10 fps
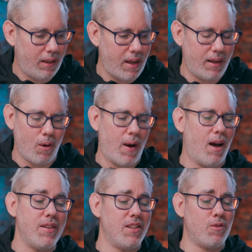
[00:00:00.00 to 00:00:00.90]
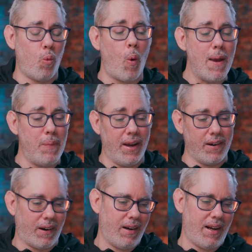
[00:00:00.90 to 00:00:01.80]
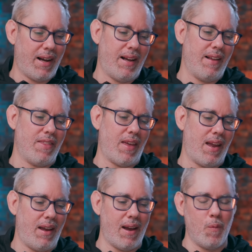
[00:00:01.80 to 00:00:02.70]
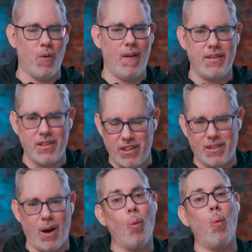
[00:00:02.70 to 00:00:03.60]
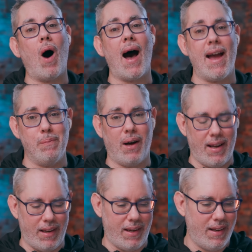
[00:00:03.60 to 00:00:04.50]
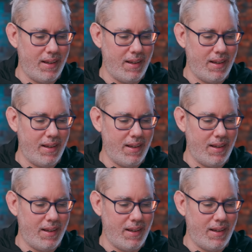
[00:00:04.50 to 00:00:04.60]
And now, wow, this is way bigger uh, than M1. This is just a wide body.